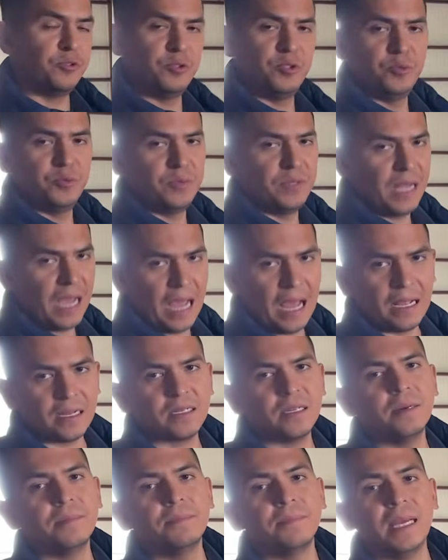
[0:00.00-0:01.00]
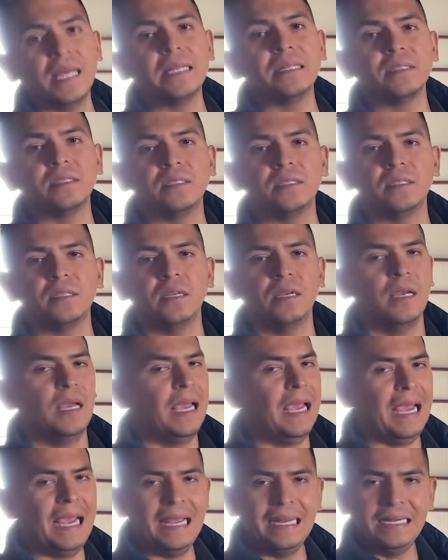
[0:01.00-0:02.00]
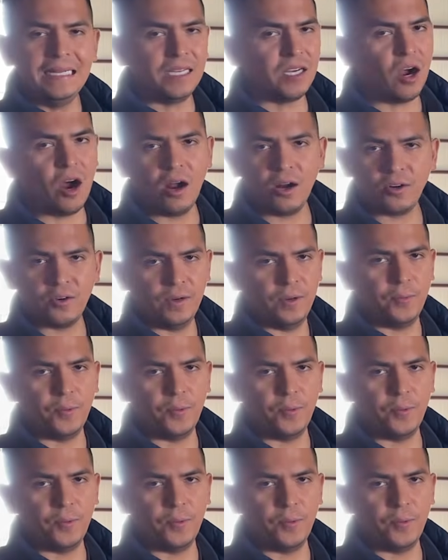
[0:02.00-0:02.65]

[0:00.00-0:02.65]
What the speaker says: do not commence any concrete